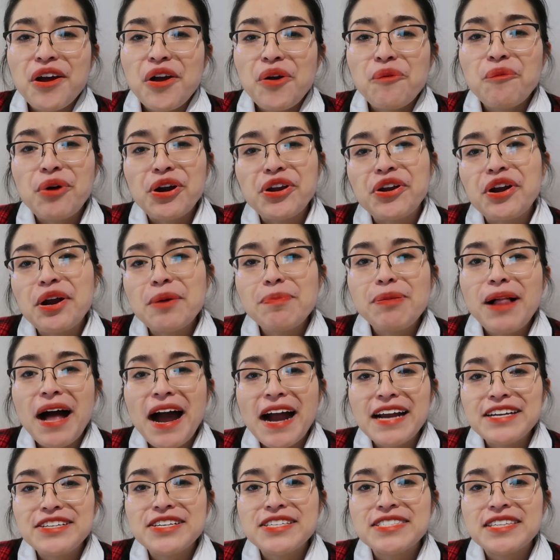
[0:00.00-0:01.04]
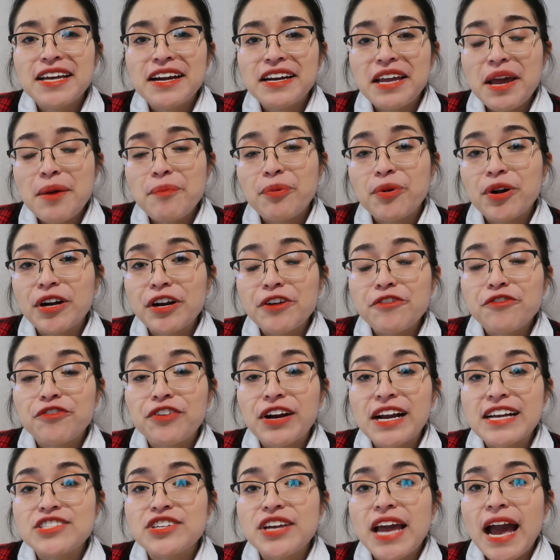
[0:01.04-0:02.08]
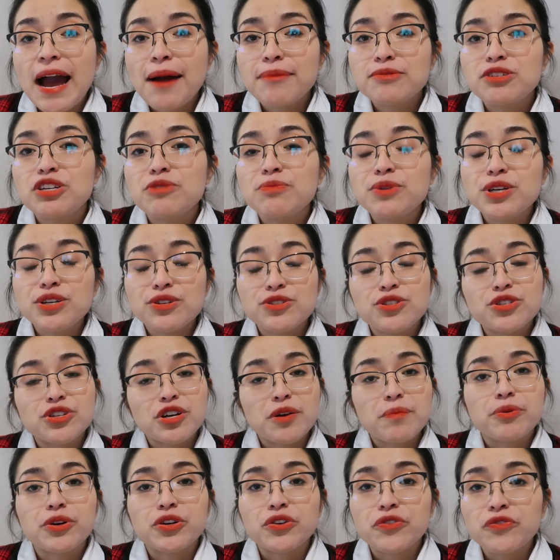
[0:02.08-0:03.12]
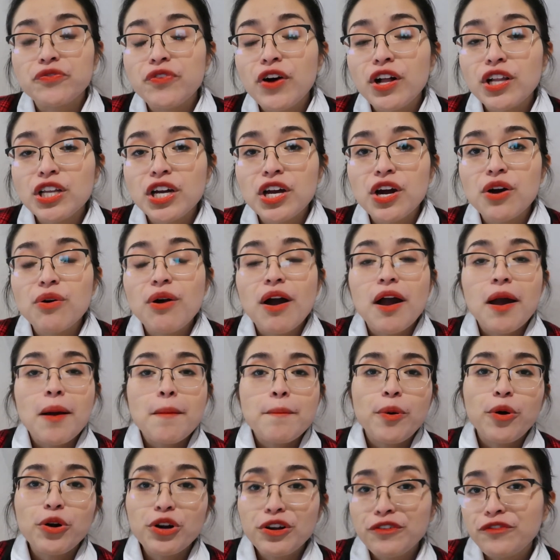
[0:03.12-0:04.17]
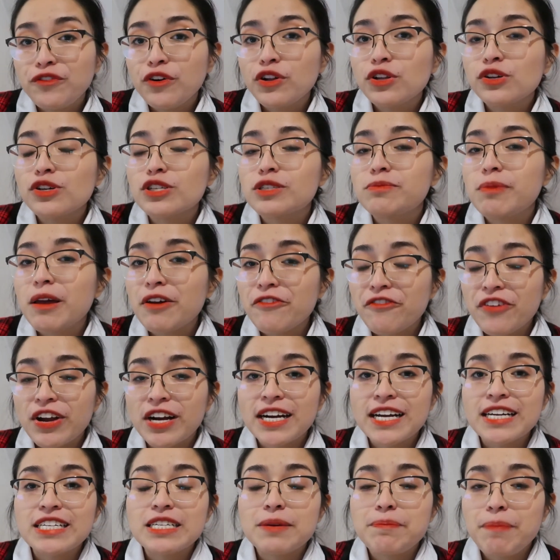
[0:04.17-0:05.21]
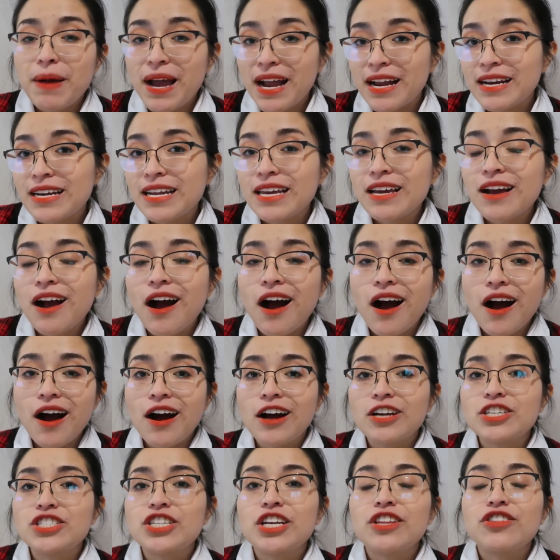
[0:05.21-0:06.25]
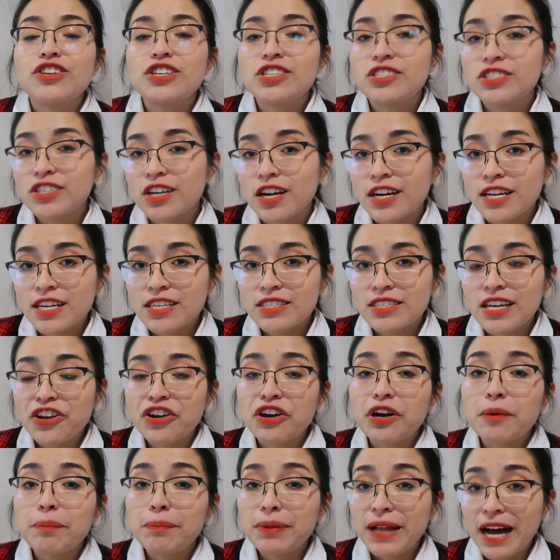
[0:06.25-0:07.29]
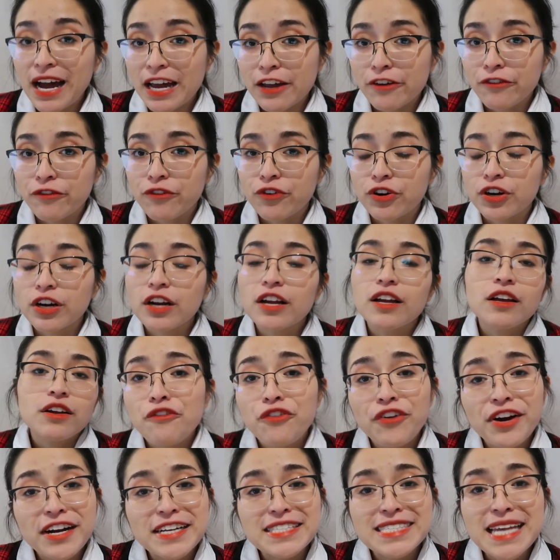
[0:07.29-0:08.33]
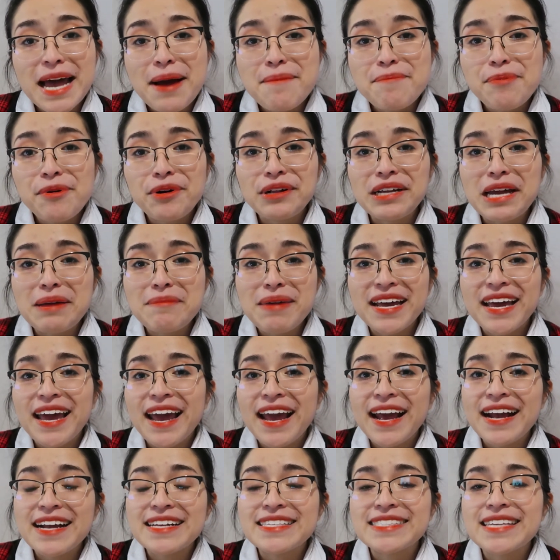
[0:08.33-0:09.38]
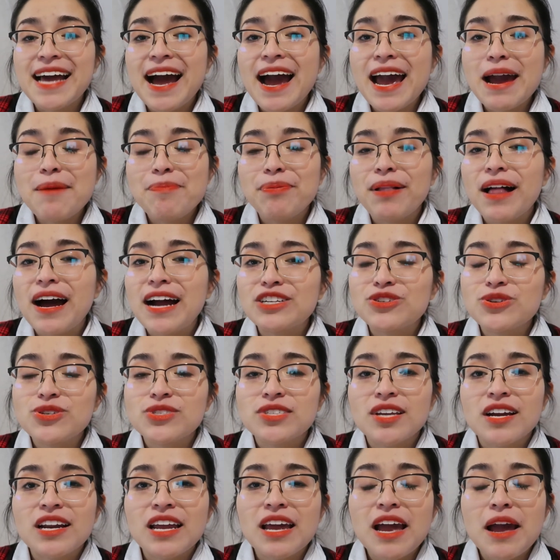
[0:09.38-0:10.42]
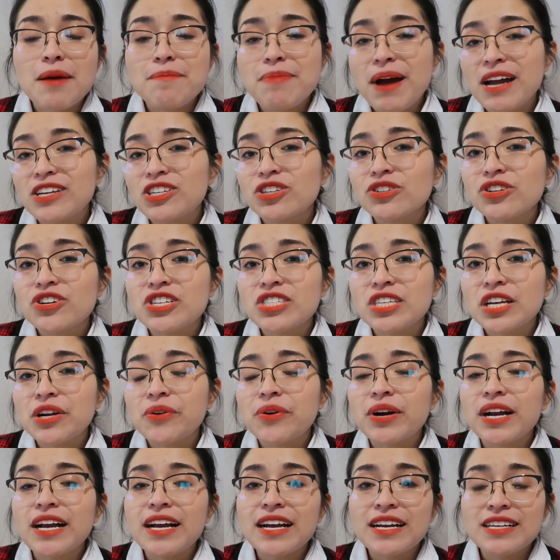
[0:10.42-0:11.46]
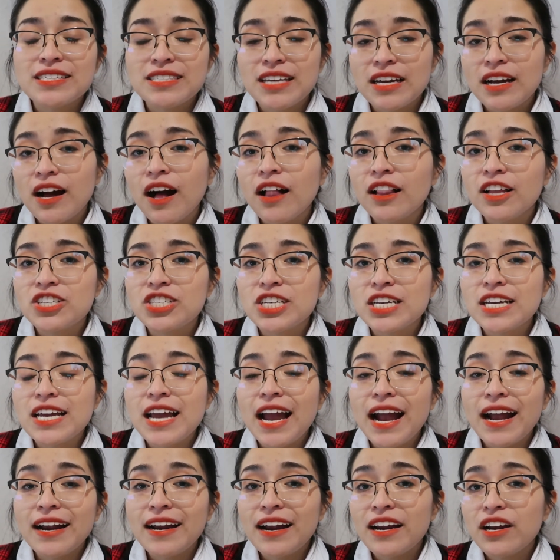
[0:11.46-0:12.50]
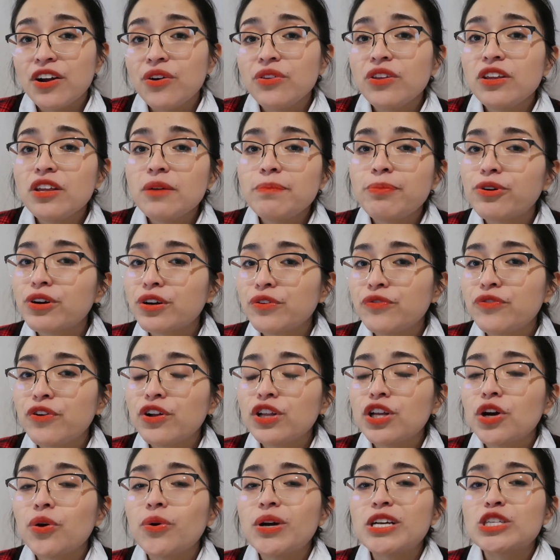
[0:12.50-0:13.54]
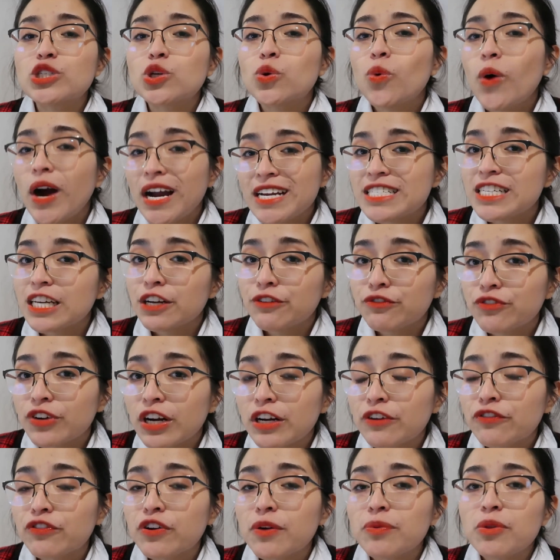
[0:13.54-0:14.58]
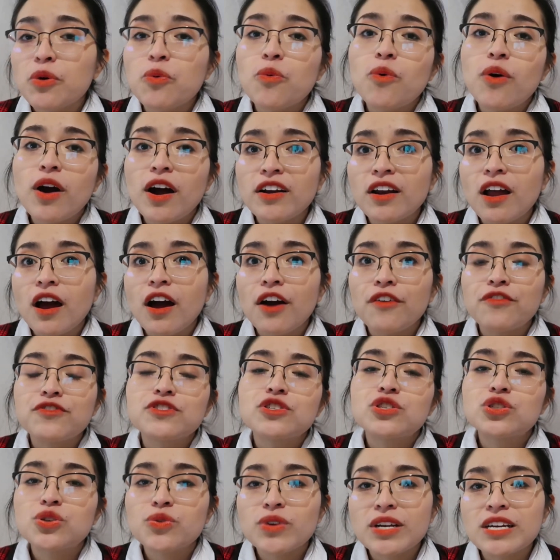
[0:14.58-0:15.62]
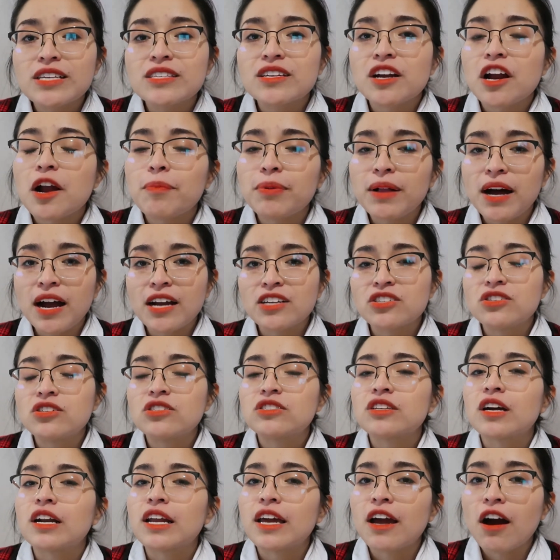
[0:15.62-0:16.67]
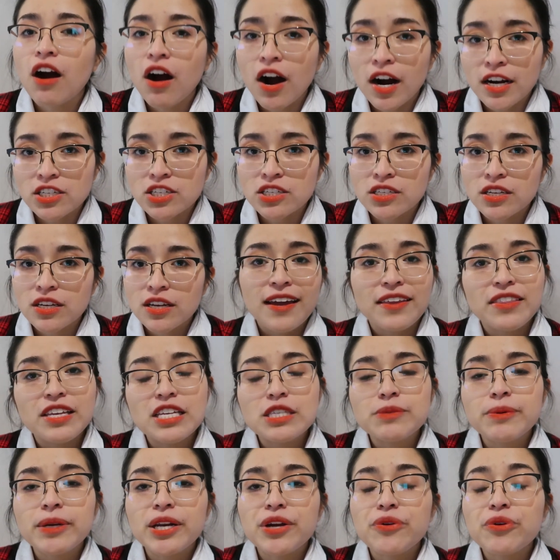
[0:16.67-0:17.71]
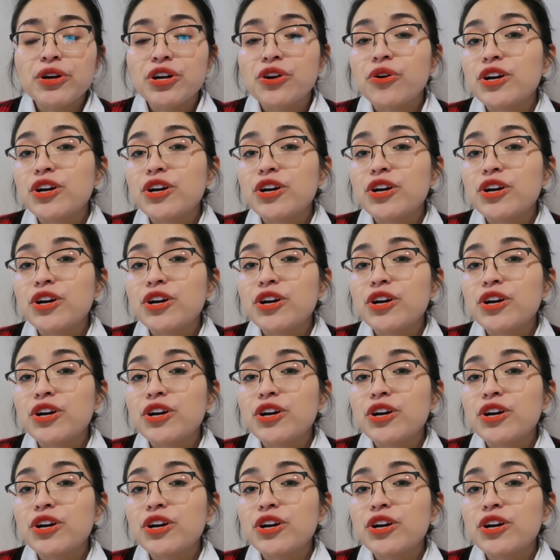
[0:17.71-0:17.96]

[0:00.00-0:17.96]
When you're applying to study abroad in France, you have to build your own portfolio. Portfolios may vary depending on the studies that you're applying for. For example, in my case, I applied to study a bachelor's degree in psychology, and I know that the portfolio is quite different from the one of students that are applying to study art. In this video, we're